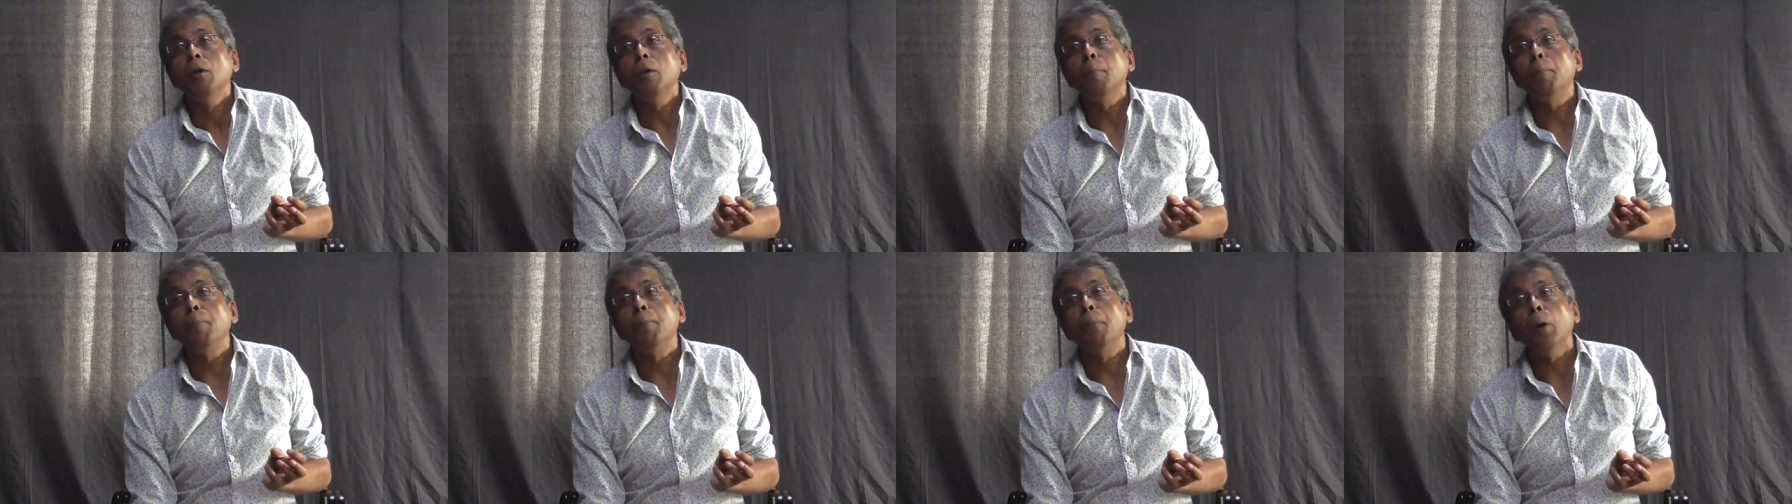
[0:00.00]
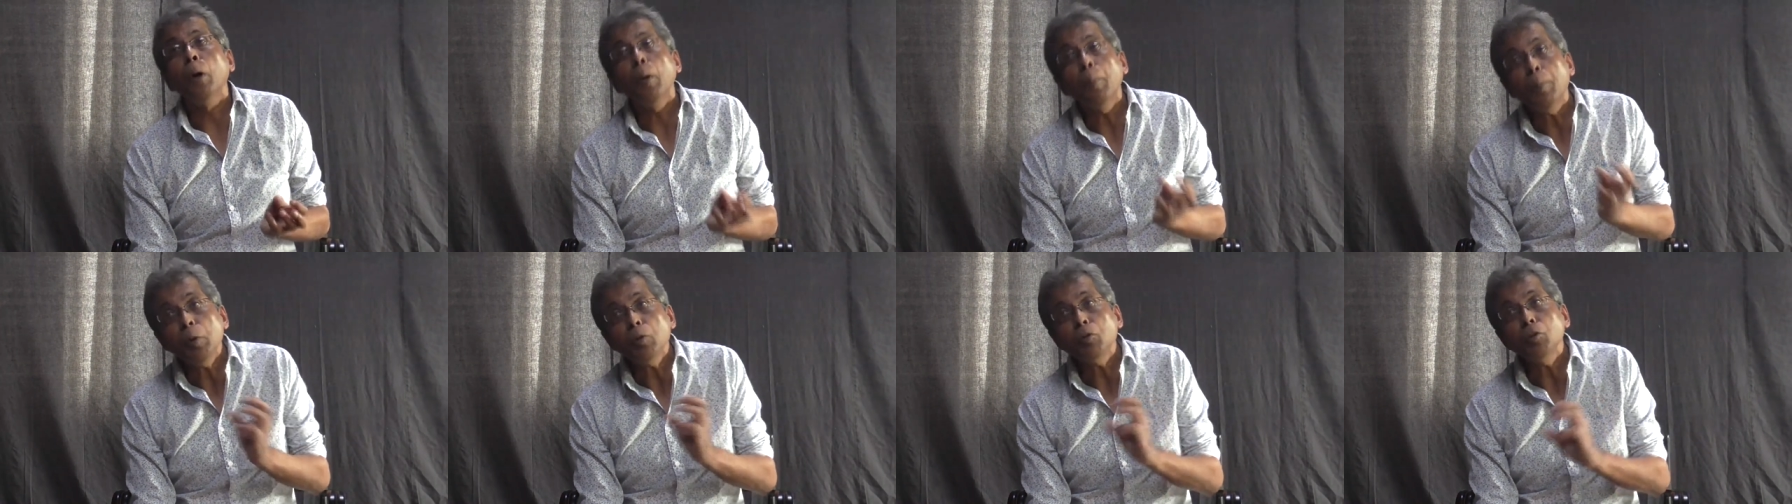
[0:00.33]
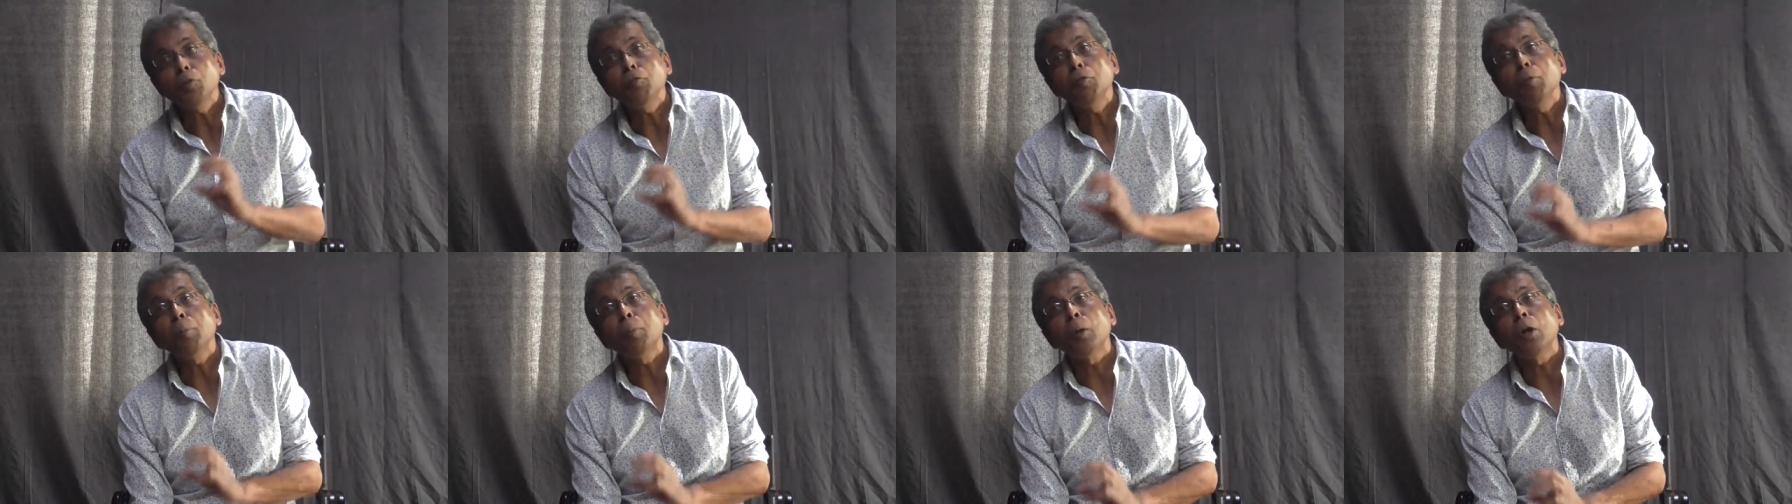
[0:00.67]
the
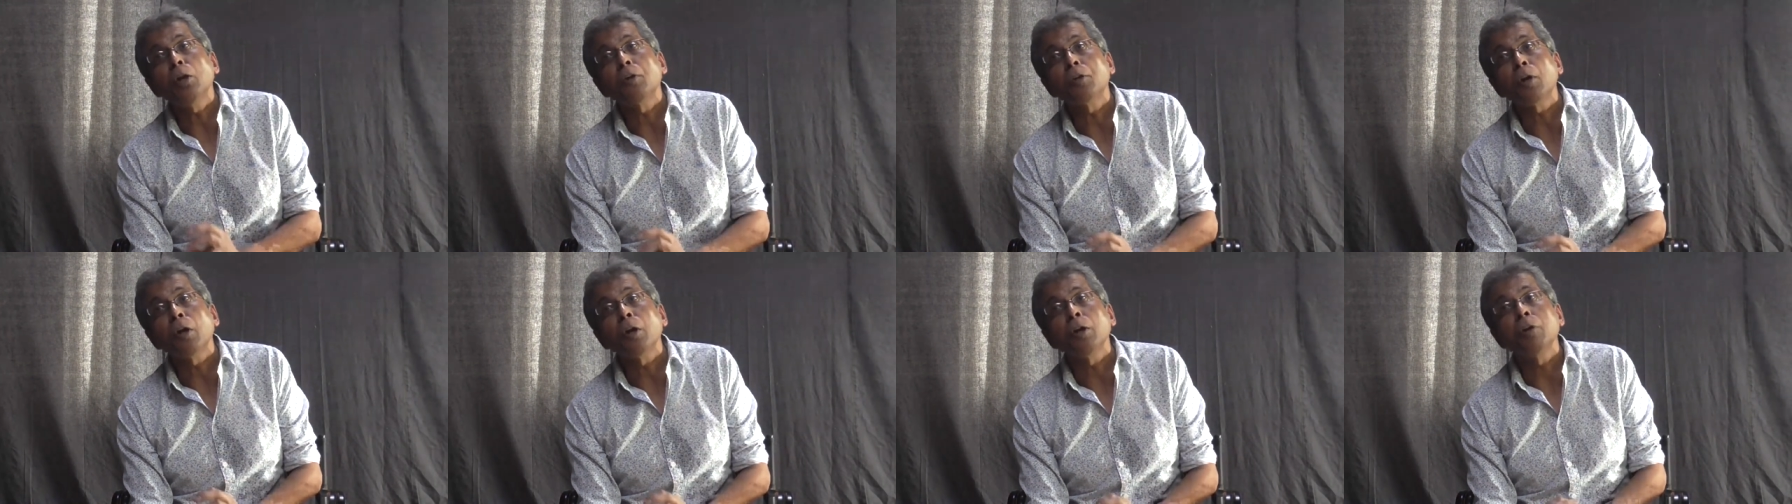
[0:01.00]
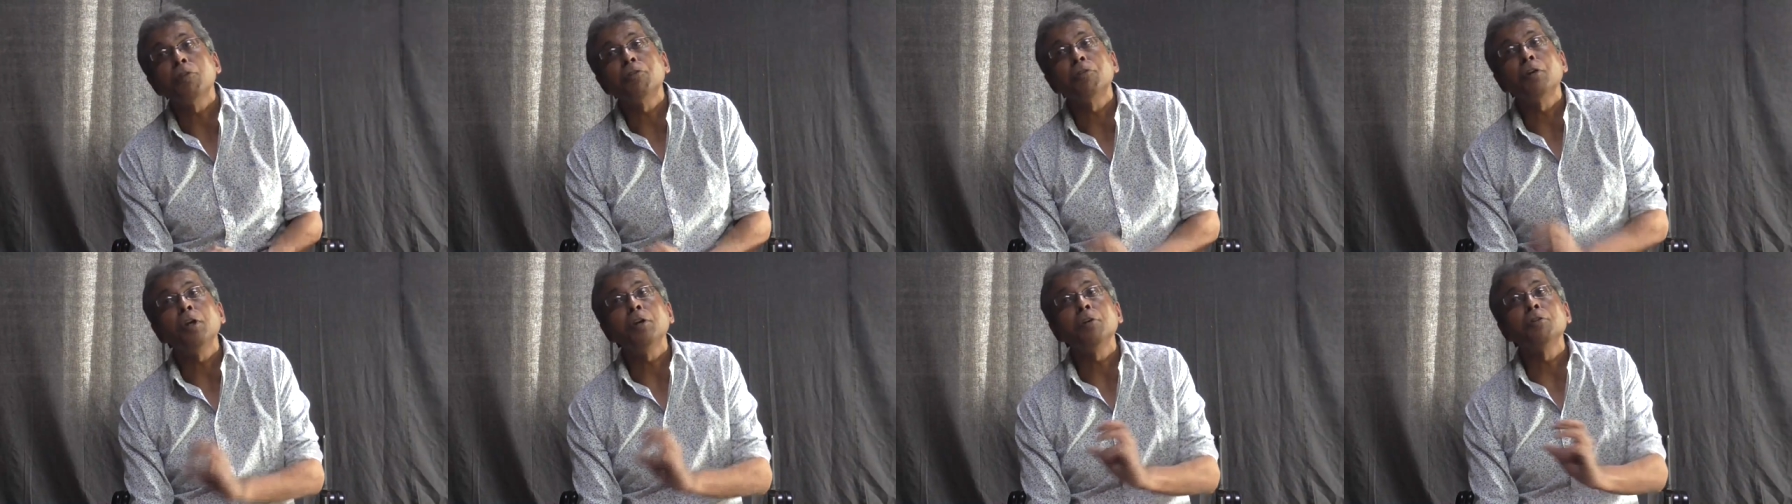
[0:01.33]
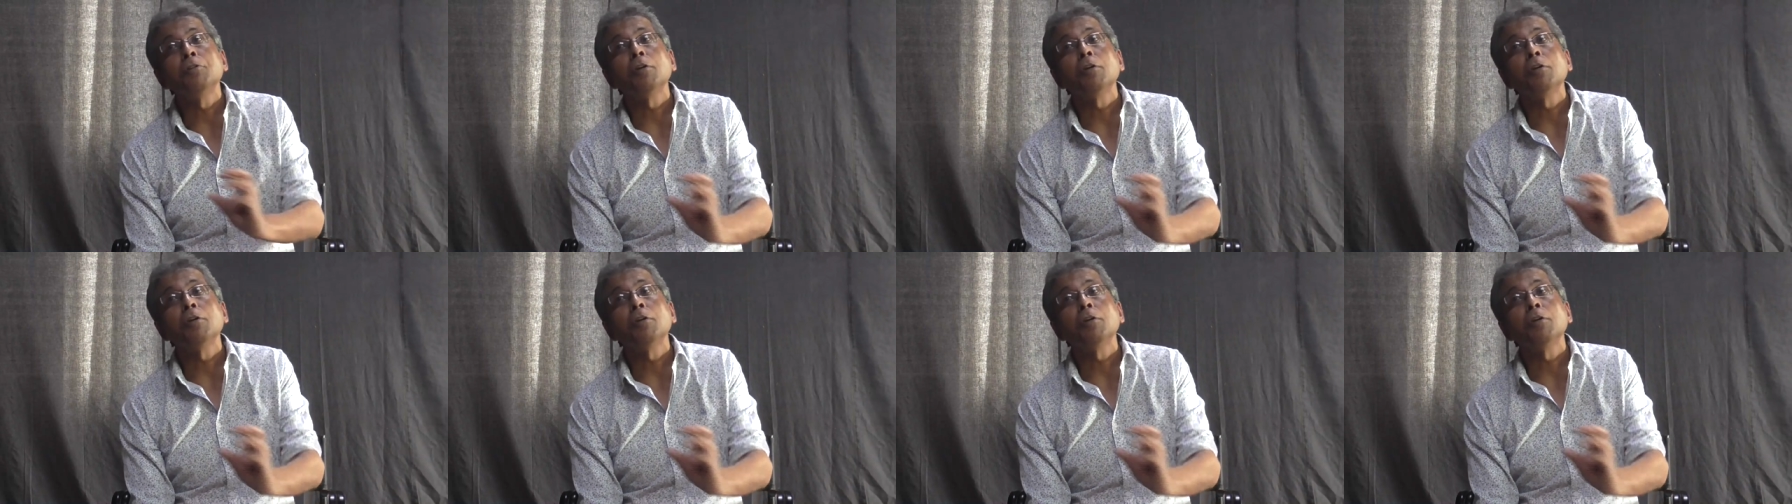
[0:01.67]
purpose of the proletariat state